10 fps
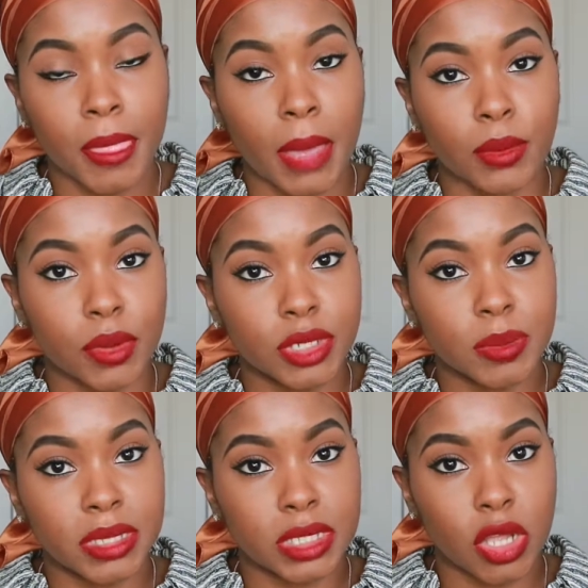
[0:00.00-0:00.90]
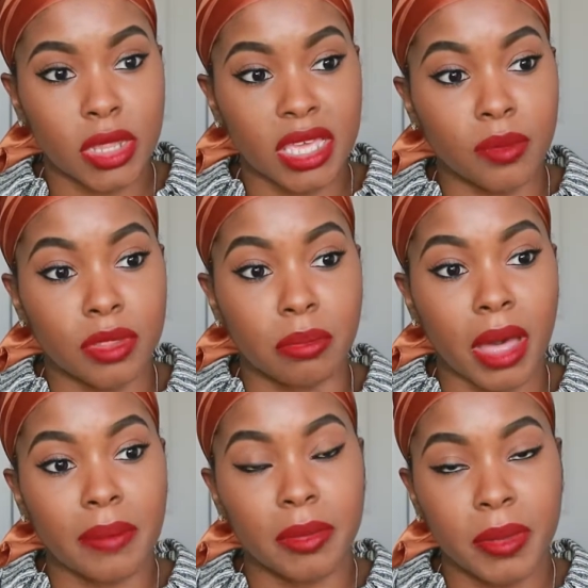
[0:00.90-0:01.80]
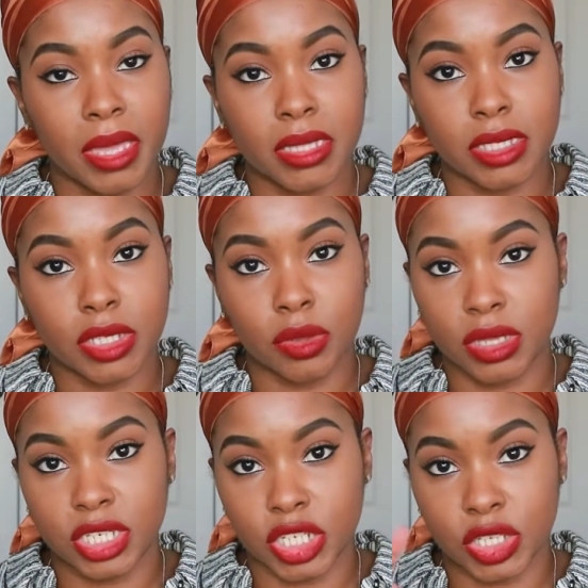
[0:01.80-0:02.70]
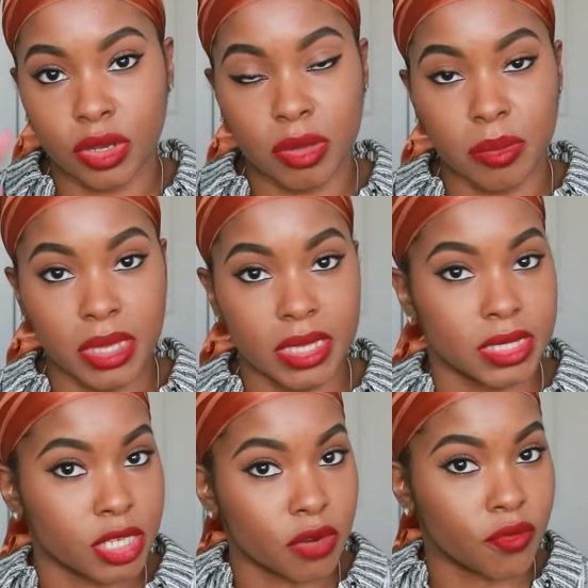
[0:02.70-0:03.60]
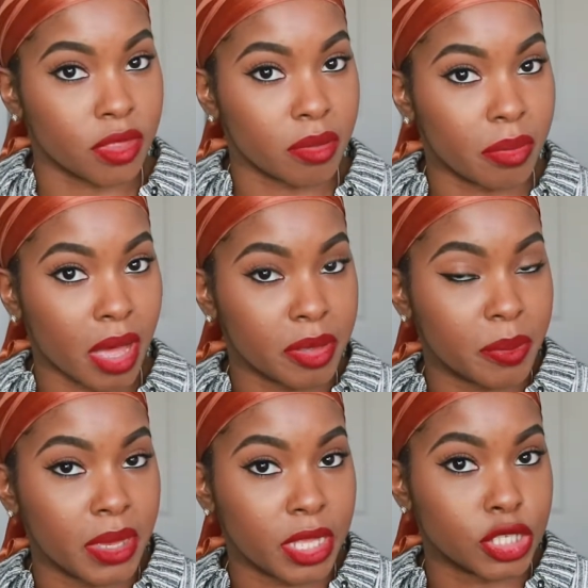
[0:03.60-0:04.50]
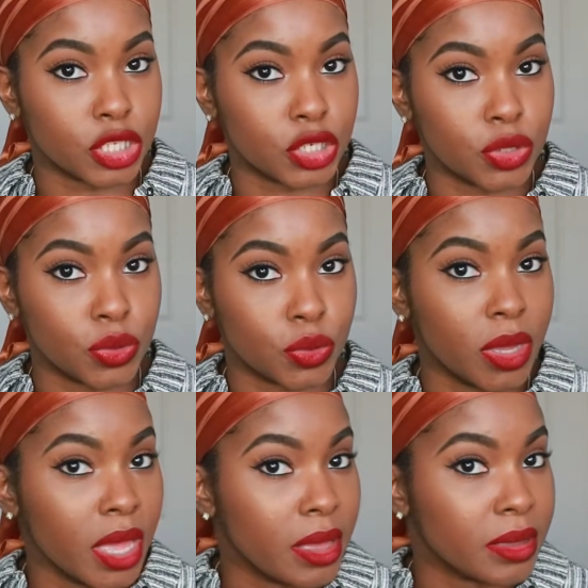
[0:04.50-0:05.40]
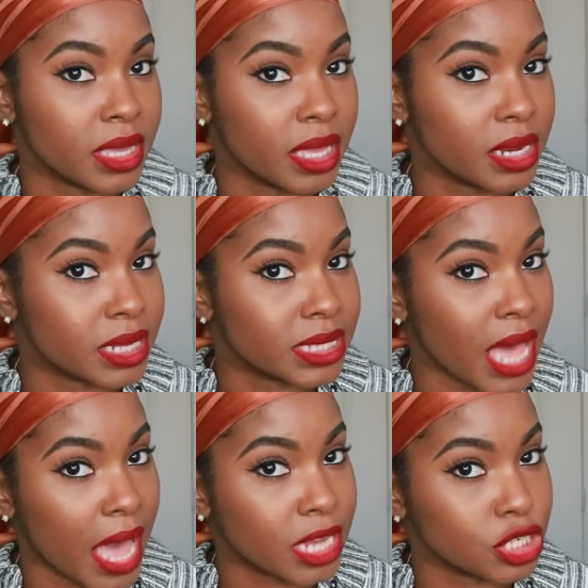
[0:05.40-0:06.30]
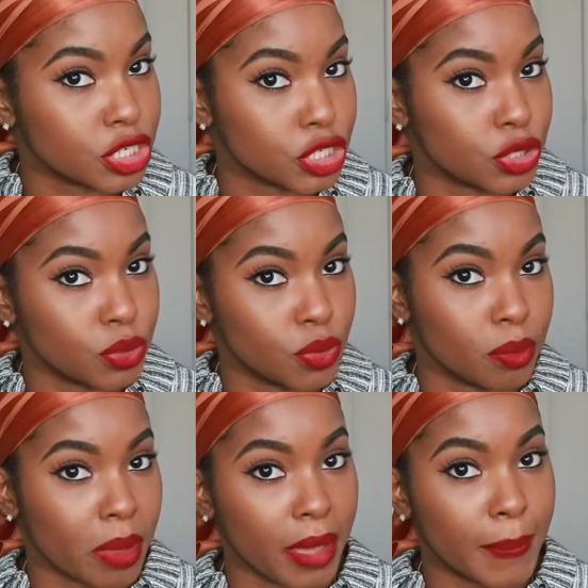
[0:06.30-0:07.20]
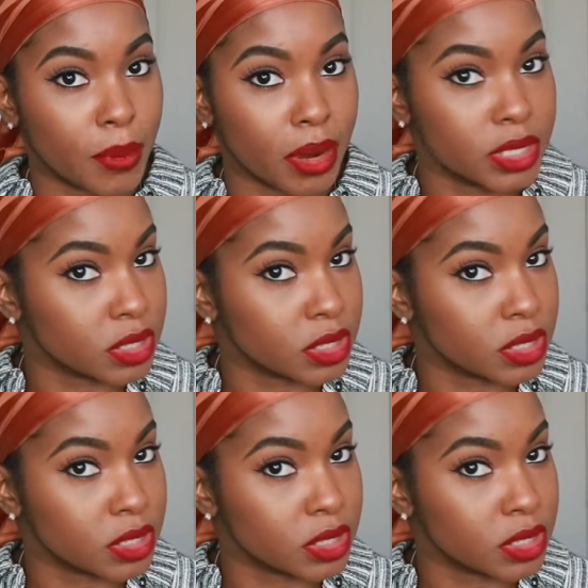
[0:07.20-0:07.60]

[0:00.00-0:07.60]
I'm going to be installing it with bobby pins, and so this is just going to be easier for the bobby pins to get attached to my braid.